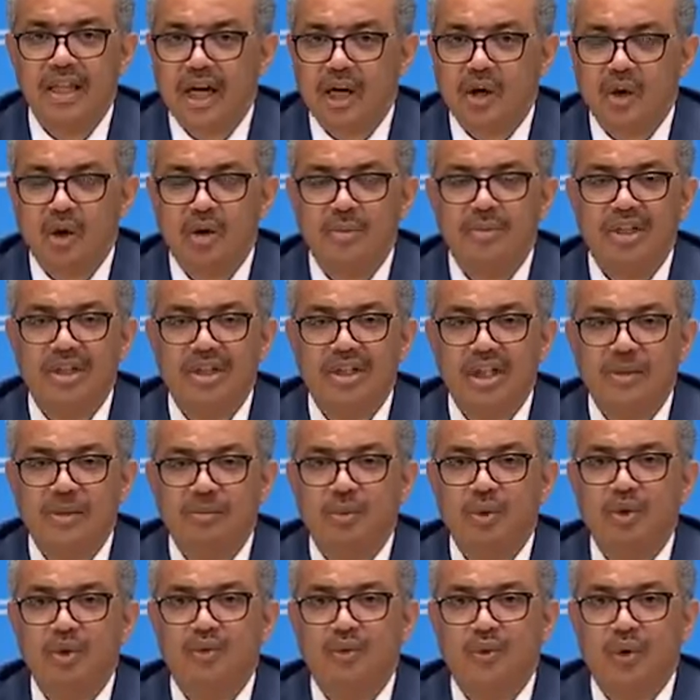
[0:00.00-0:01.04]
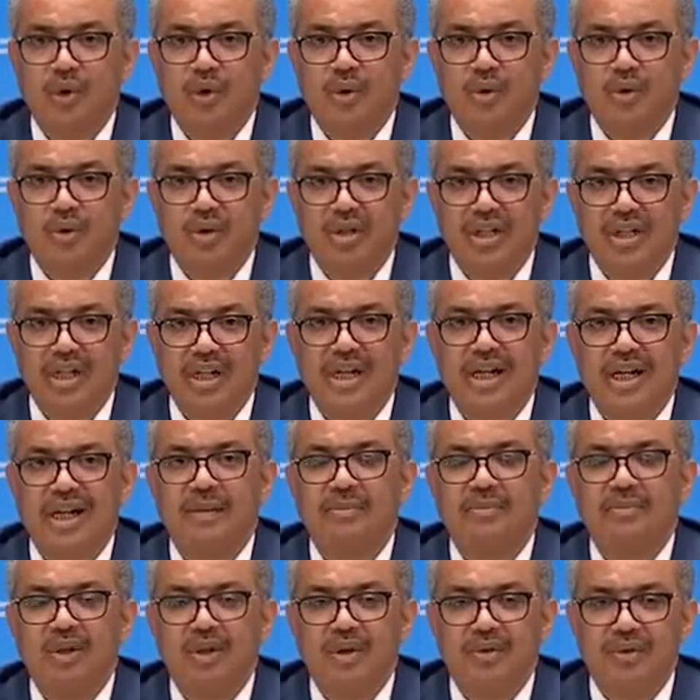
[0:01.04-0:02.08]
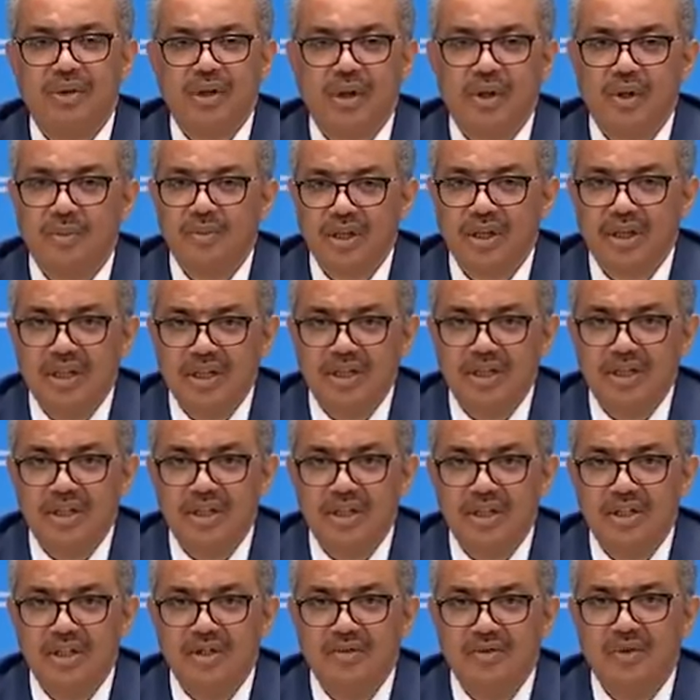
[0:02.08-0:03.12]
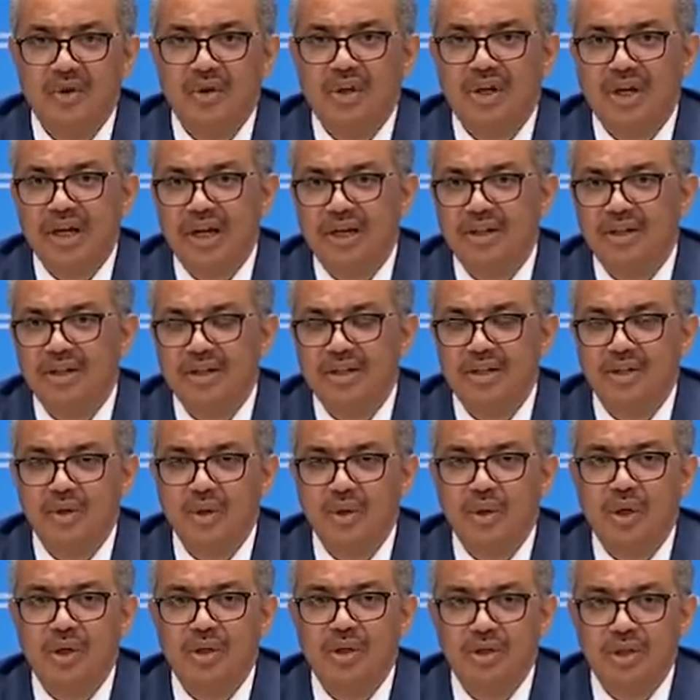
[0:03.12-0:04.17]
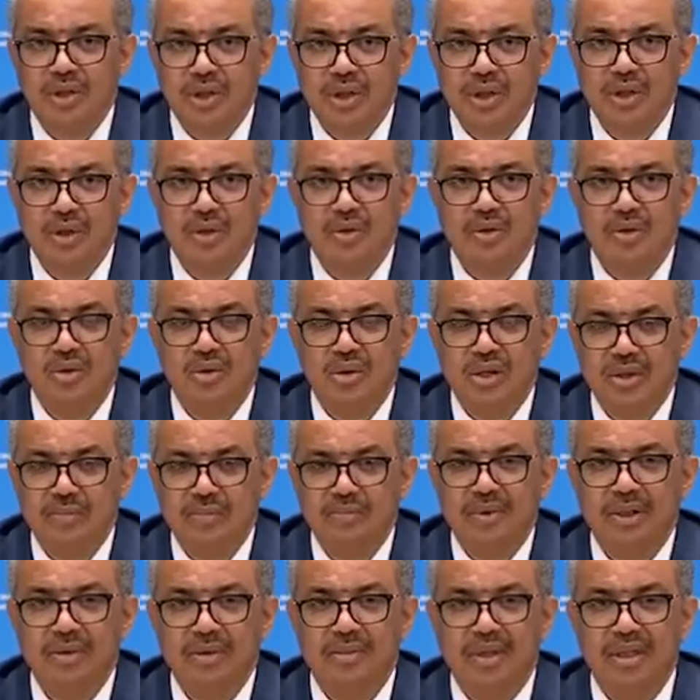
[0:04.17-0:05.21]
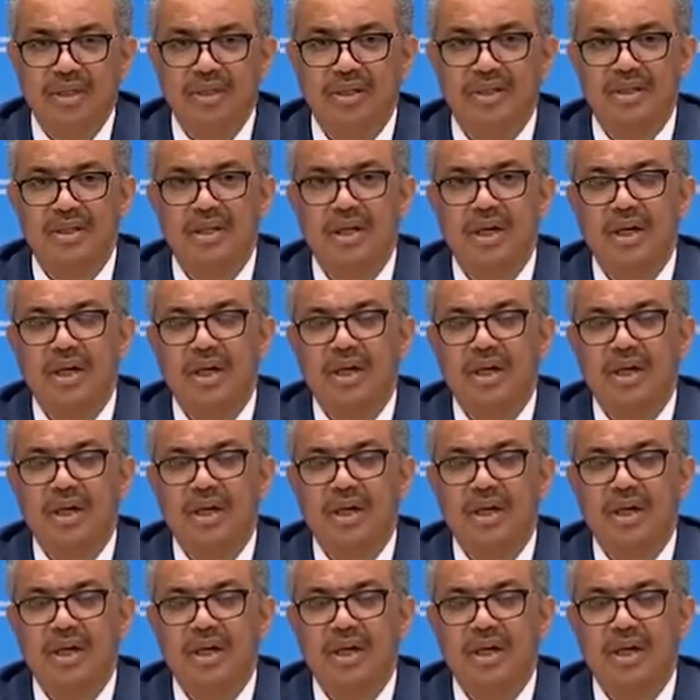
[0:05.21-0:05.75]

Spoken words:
The committee put forward a number of recommendations for countries to continue to implement